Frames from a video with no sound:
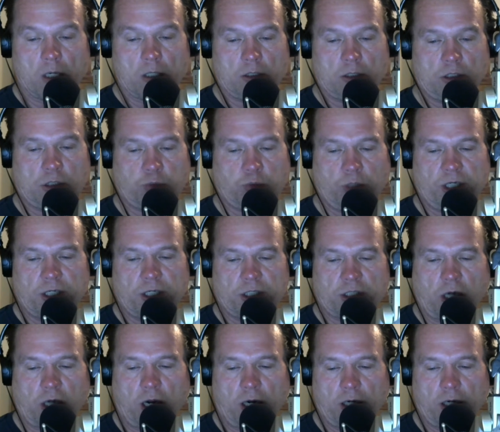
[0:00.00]
The
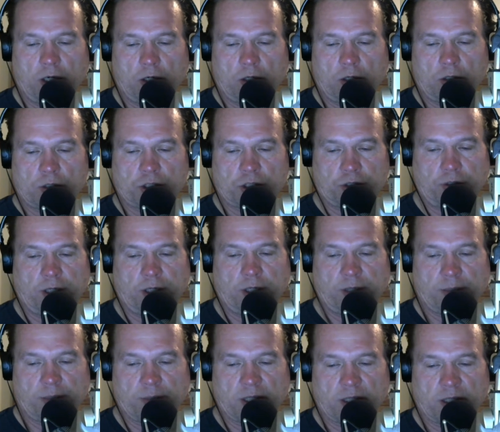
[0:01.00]
Swedish audio
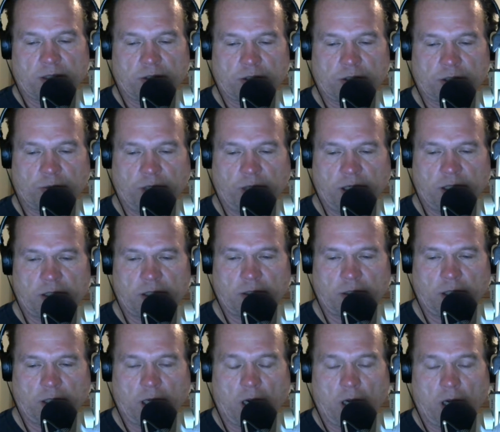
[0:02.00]
streaming, they're Swedish,
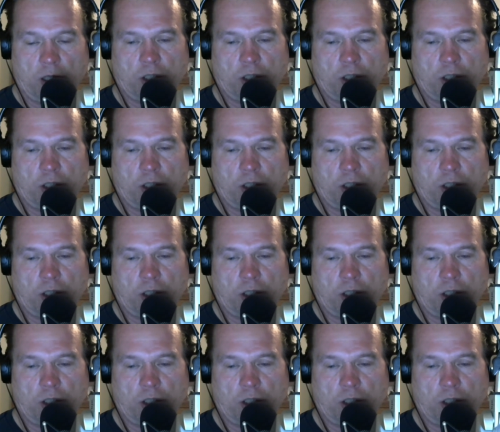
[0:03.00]
really?